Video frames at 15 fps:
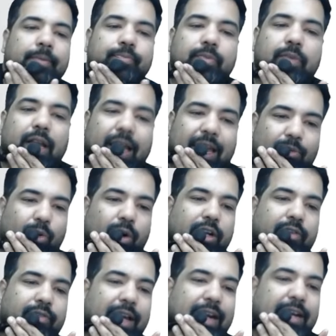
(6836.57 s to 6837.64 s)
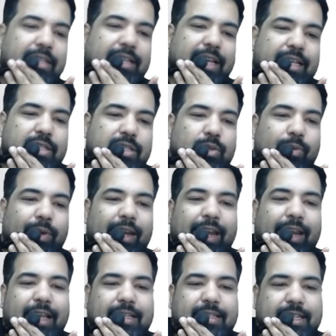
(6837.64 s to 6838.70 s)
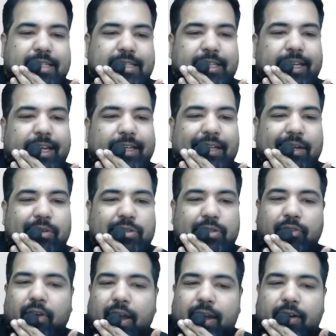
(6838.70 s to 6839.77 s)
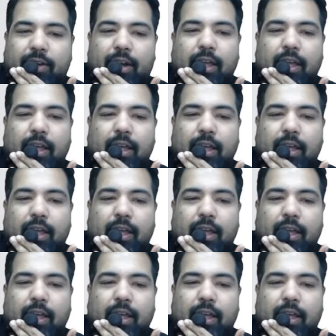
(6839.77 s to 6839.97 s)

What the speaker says: And what if that is, guys, 12,68,500?